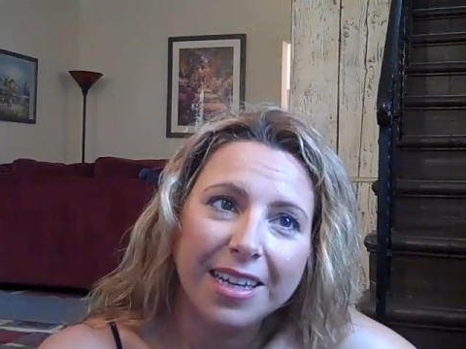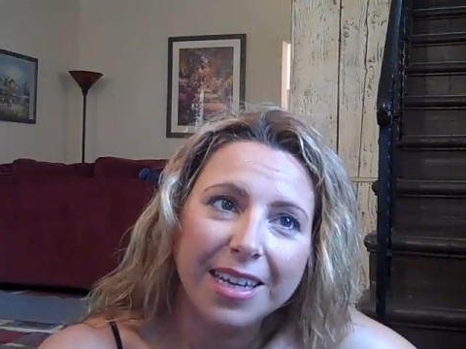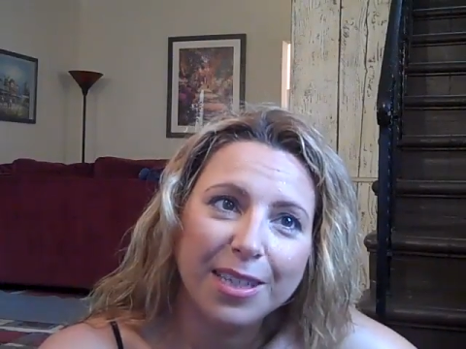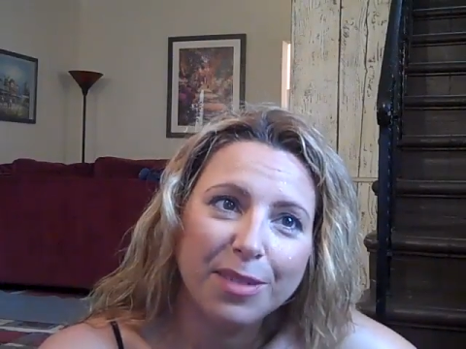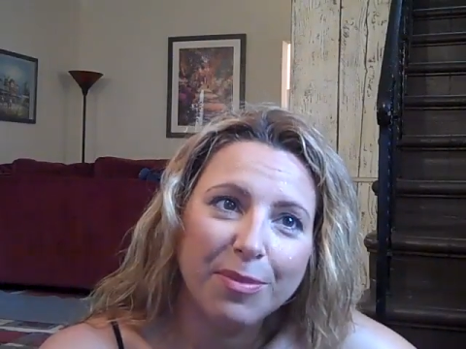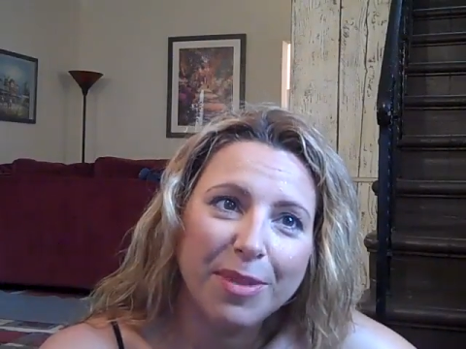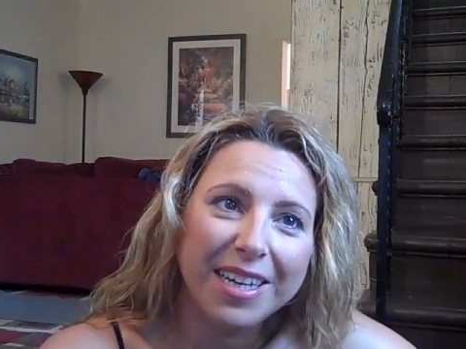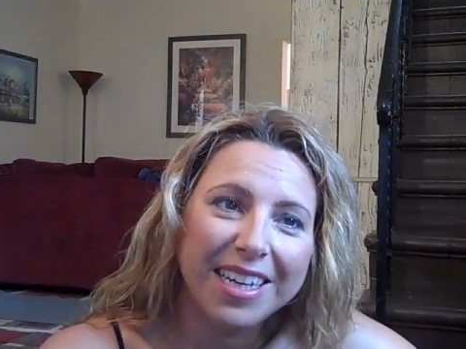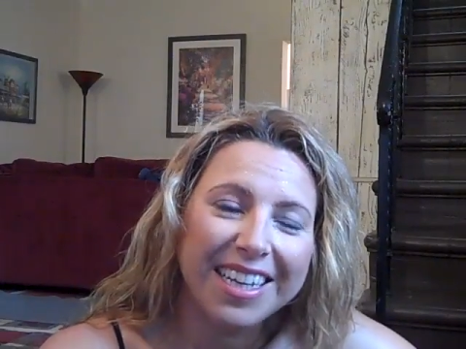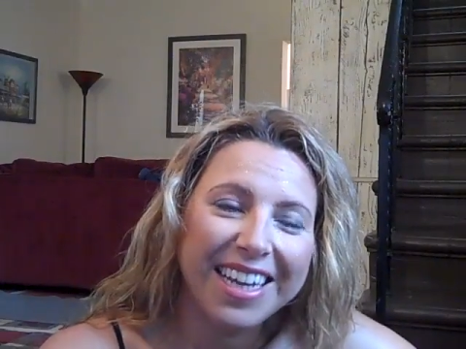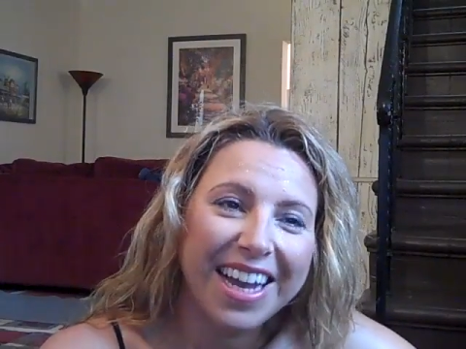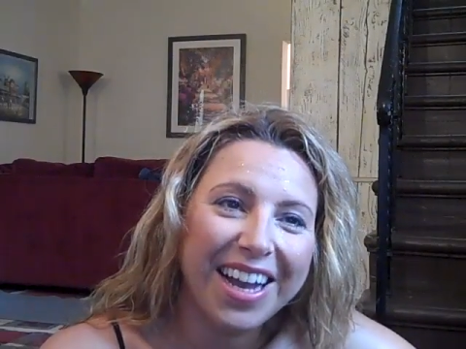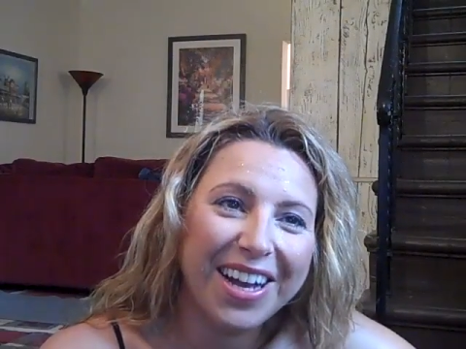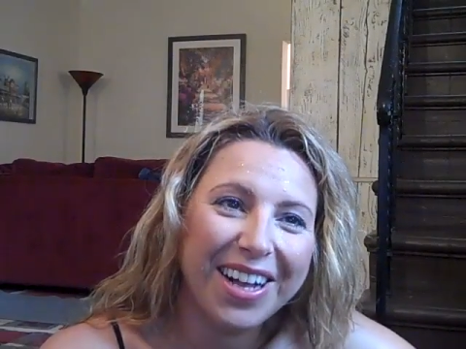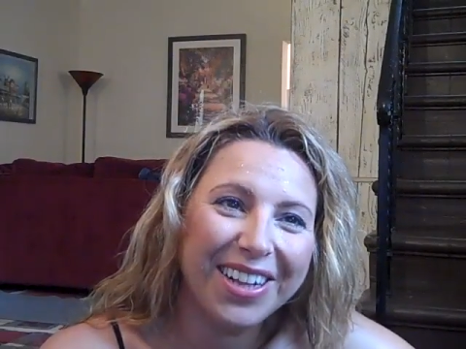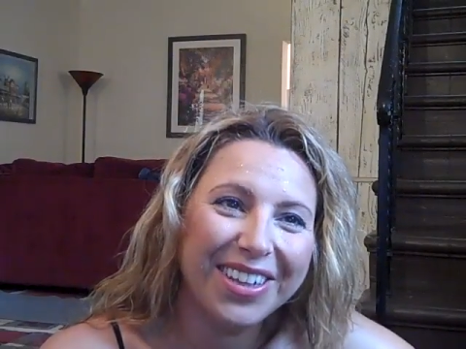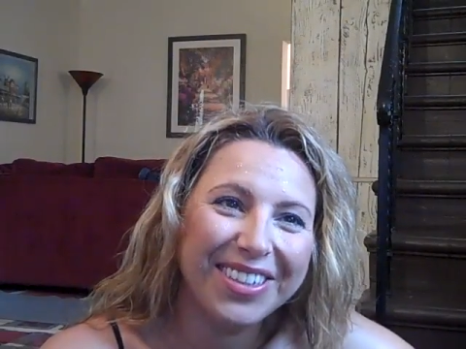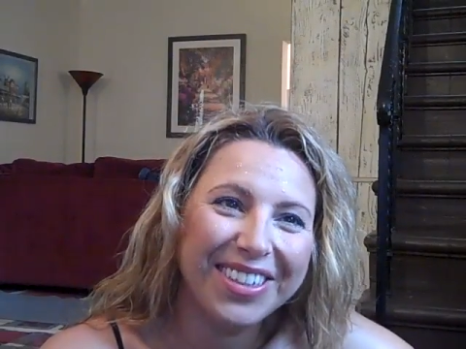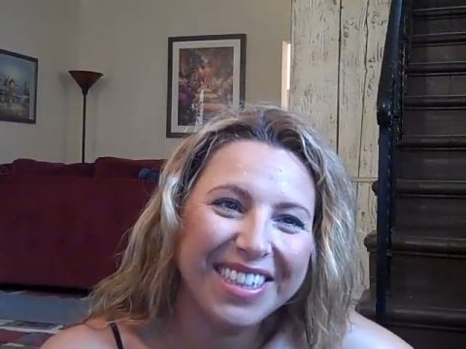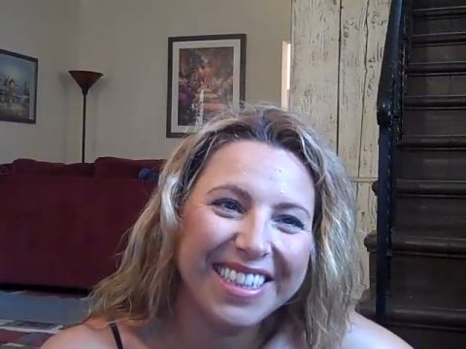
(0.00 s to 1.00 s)
as many
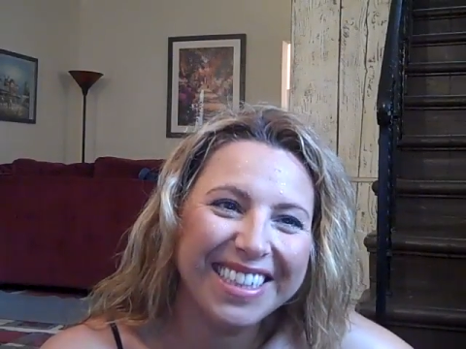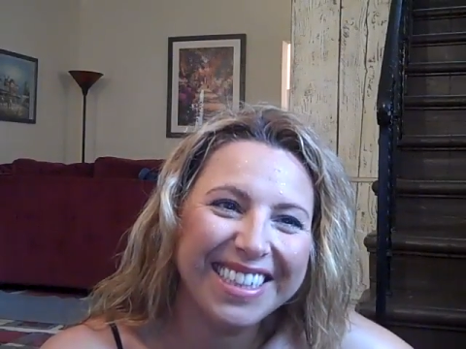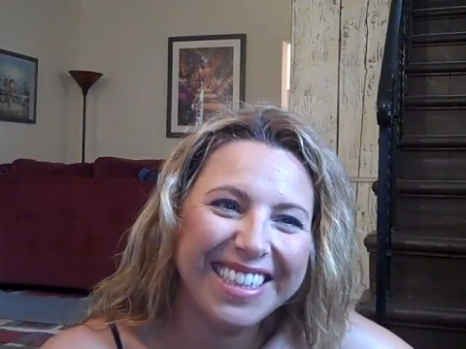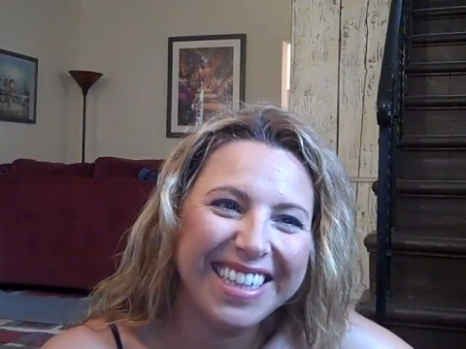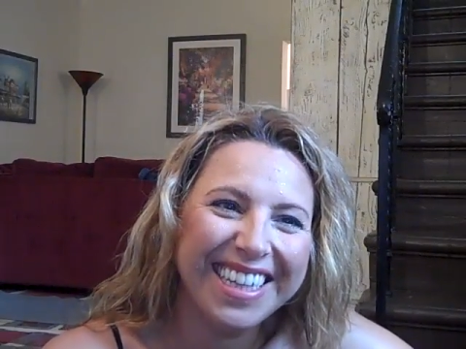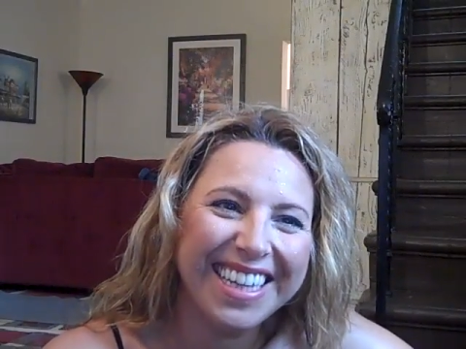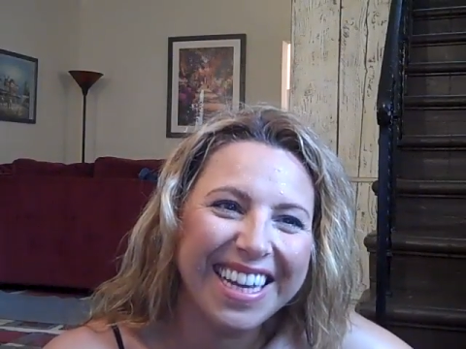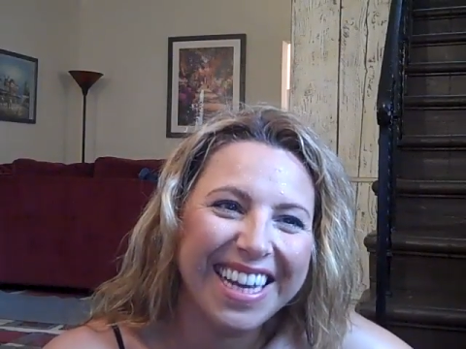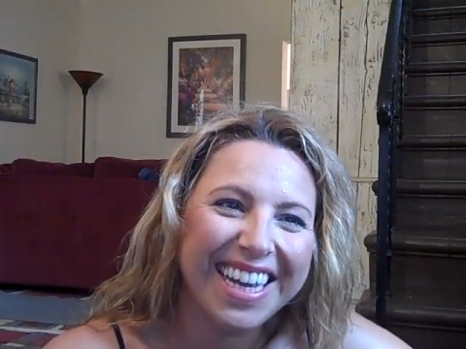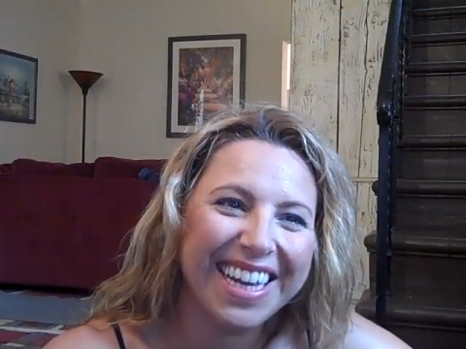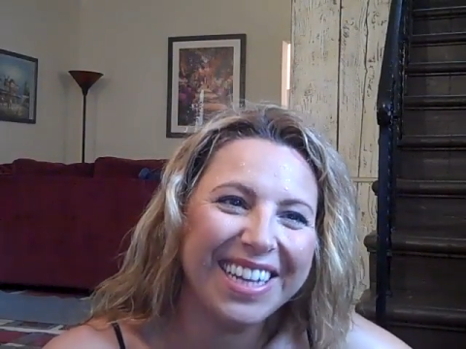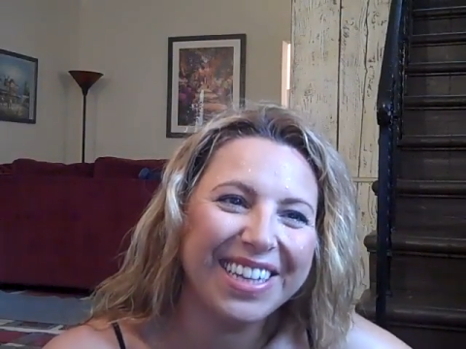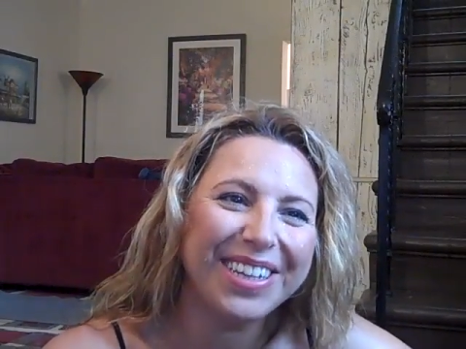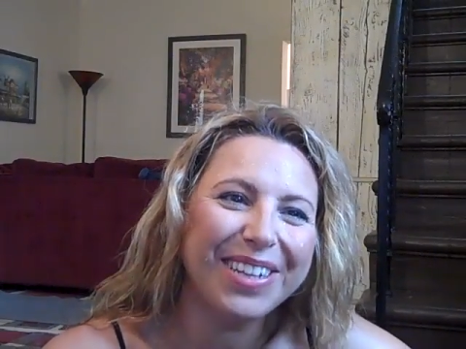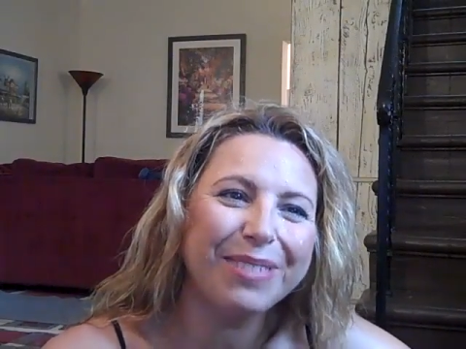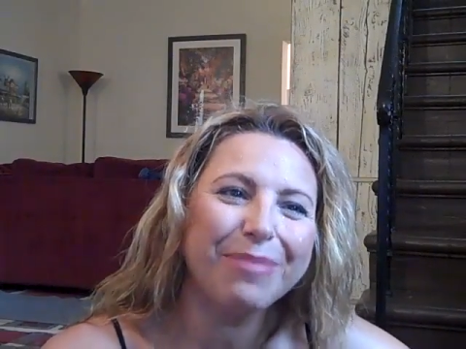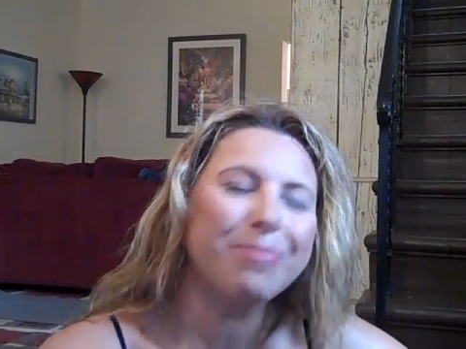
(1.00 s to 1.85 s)
calories and